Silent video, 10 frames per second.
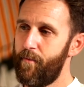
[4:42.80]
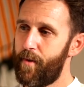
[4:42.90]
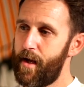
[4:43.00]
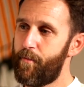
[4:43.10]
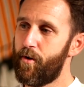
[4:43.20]

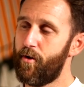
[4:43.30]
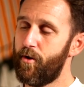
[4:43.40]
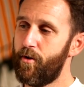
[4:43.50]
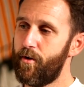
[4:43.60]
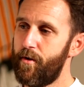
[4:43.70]

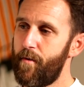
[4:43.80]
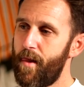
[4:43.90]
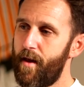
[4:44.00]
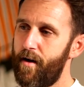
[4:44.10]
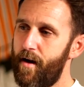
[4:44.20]
people
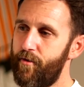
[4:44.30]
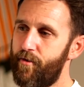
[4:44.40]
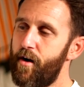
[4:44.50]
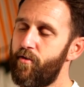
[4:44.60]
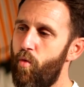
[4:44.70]

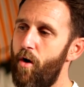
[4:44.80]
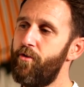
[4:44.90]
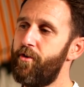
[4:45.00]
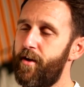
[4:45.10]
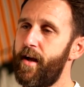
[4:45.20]
have, have
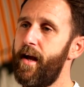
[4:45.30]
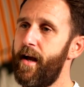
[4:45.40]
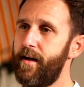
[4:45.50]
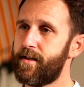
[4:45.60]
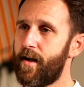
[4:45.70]
wanted to
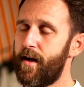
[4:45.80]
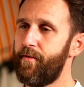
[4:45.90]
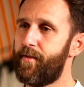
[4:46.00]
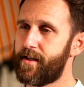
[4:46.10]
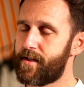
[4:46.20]
hear. It's
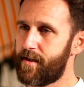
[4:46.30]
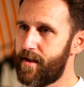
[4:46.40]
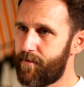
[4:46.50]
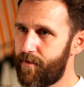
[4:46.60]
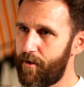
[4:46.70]
like this,
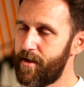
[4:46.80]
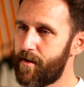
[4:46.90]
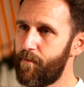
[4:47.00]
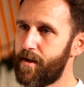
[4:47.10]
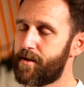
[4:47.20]
this very
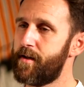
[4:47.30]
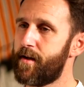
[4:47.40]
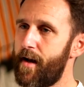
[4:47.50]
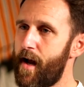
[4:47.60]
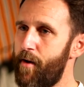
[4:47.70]
simplistic
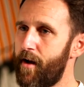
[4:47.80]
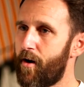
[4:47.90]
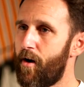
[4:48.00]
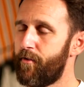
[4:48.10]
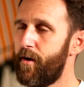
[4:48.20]
dynamic
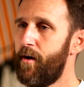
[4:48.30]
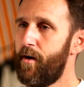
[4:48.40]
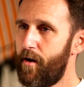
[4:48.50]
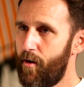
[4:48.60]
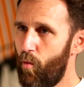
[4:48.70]
of
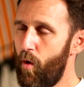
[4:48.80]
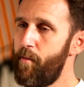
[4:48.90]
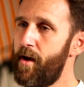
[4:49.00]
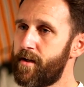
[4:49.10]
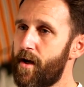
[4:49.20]

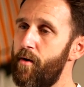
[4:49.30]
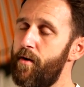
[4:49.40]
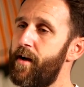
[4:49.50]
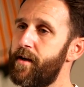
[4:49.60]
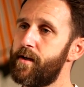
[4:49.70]
women as only
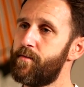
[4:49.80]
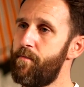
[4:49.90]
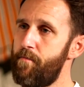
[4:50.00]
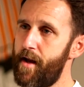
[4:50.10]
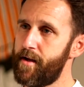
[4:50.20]
victims
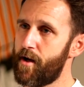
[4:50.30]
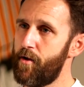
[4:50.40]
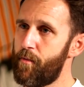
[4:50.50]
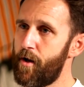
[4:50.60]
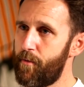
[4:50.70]
and men as
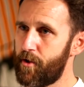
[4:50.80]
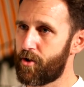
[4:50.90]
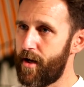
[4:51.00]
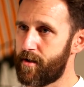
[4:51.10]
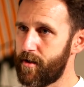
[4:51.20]
only
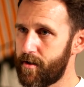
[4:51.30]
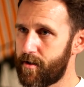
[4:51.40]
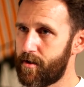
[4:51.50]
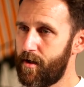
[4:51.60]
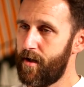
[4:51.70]

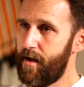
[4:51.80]
perpetrators